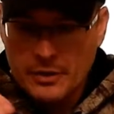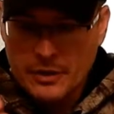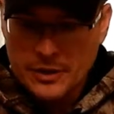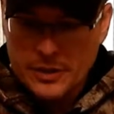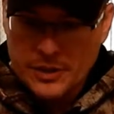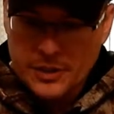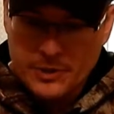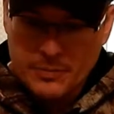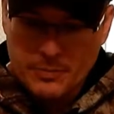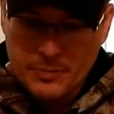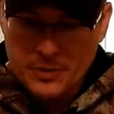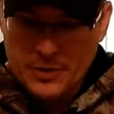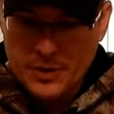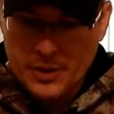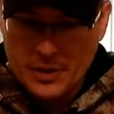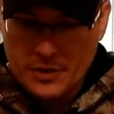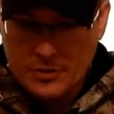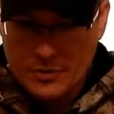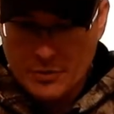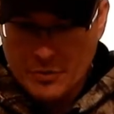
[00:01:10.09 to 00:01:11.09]
This is
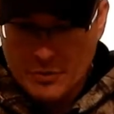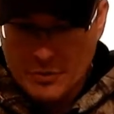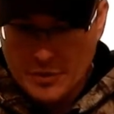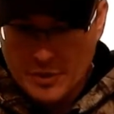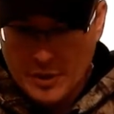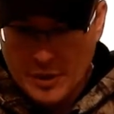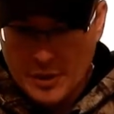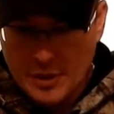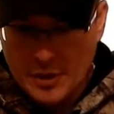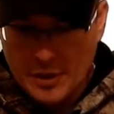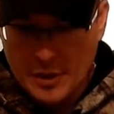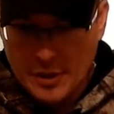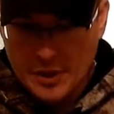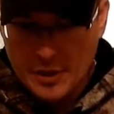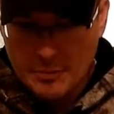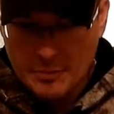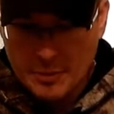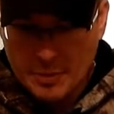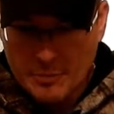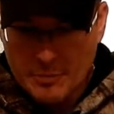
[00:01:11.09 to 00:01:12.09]
particular
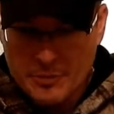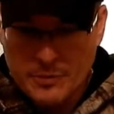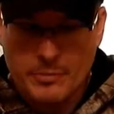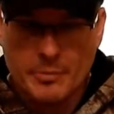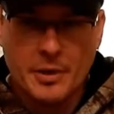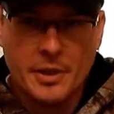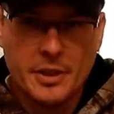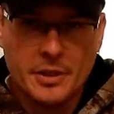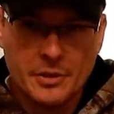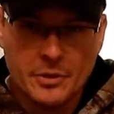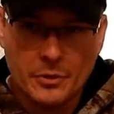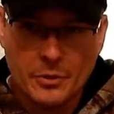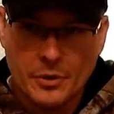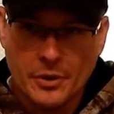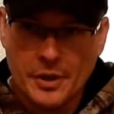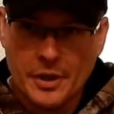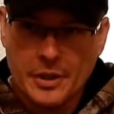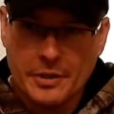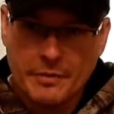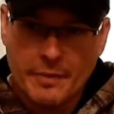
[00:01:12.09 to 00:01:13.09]
item comes from Patriot
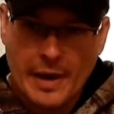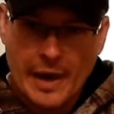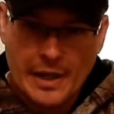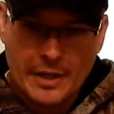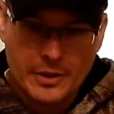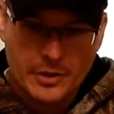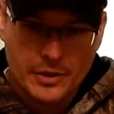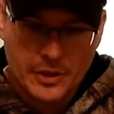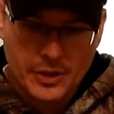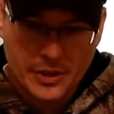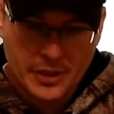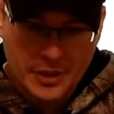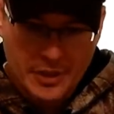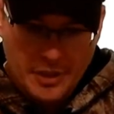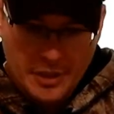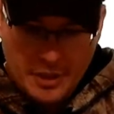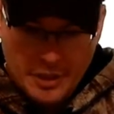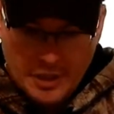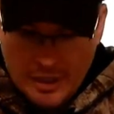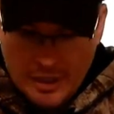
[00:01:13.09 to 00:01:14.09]
Ordnance Factory
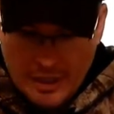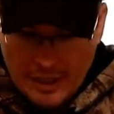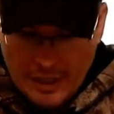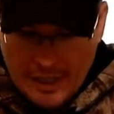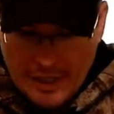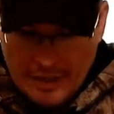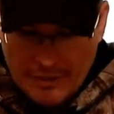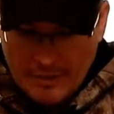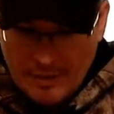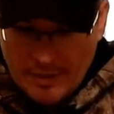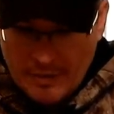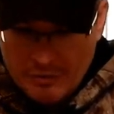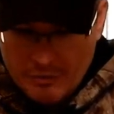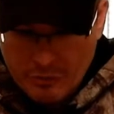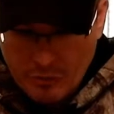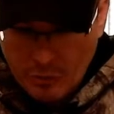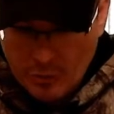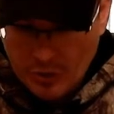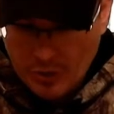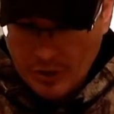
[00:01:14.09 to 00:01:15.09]
out of
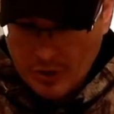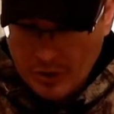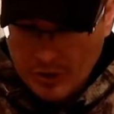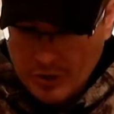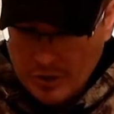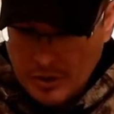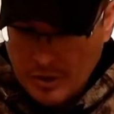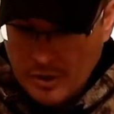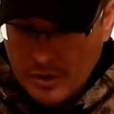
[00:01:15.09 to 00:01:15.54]
Arizona,